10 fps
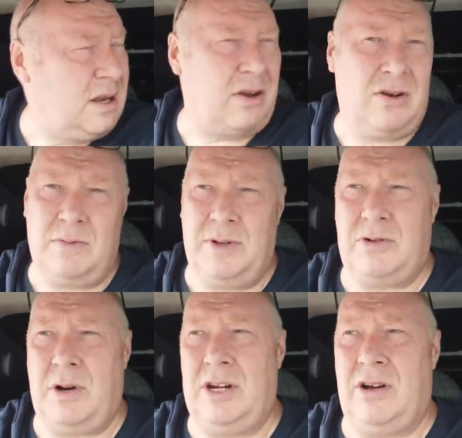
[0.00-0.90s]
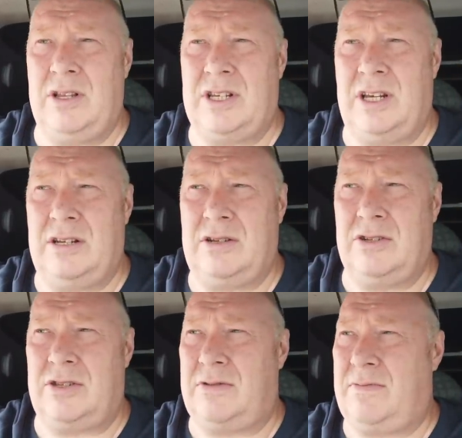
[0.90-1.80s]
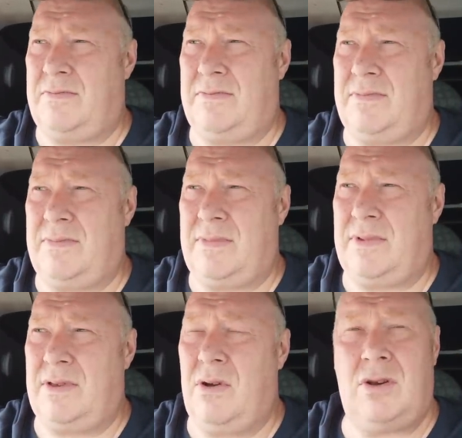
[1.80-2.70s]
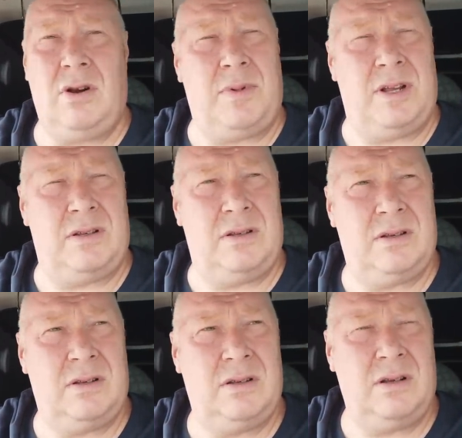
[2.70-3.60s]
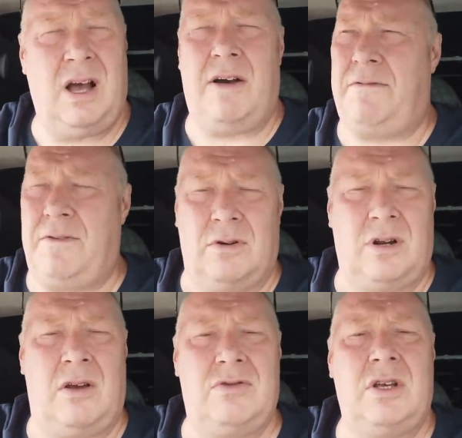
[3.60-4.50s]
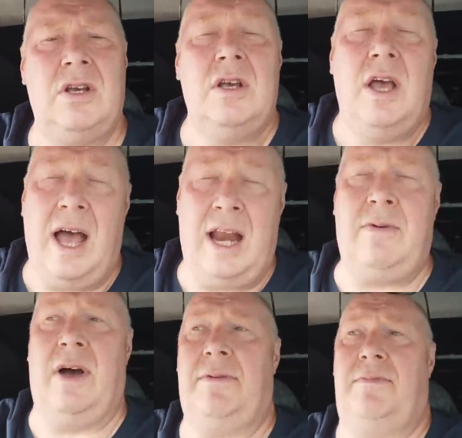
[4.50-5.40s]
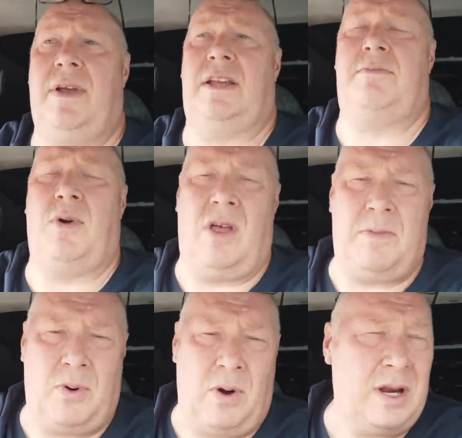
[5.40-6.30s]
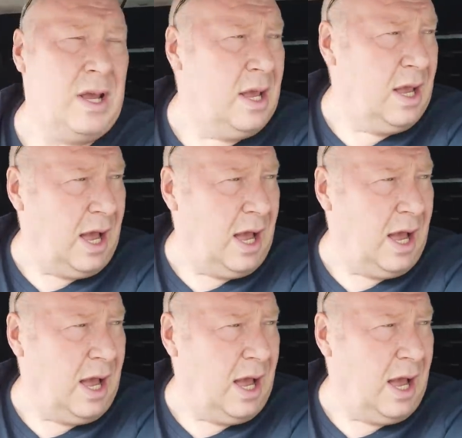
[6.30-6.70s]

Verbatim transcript: No, it couldn't have been twenty nineteen, because... No, it could have been. Ah, oh, fuck knows. Anyway, that's by the point.